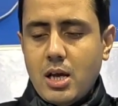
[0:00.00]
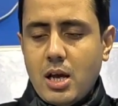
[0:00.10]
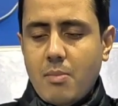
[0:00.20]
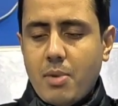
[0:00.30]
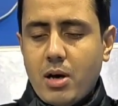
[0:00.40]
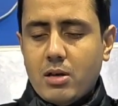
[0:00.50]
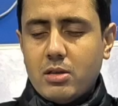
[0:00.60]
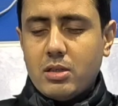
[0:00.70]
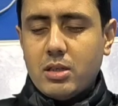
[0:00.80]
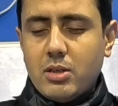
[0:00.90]
about
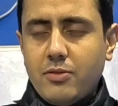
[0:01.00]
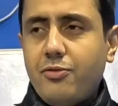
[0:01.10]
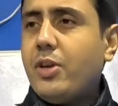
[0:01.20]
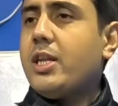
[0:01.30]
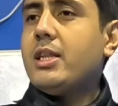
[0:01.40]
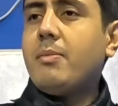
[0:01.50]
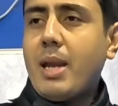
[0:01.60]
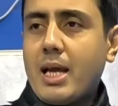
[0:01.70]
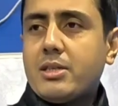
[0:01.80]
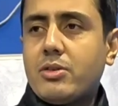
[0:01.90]
fill in the
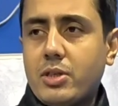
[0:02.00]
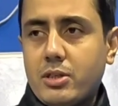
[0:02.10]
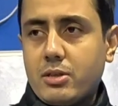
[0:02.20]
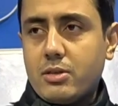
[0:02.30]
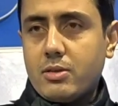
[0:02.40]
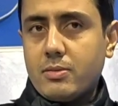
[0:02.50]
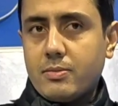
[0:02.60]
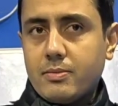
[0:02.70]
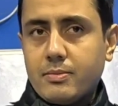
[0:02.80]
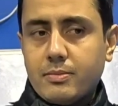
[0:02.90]
blanks questions
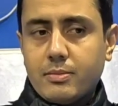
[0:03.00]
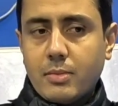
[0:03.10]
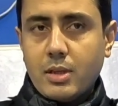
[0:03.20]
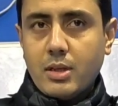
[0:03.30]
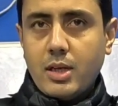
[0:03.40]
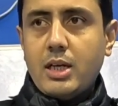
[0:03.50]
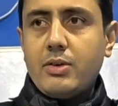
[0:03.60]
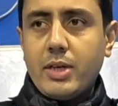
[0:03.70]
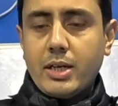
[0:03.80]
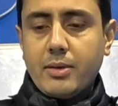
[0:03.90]
in
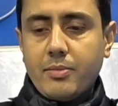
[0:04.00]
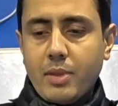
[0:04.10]
reading.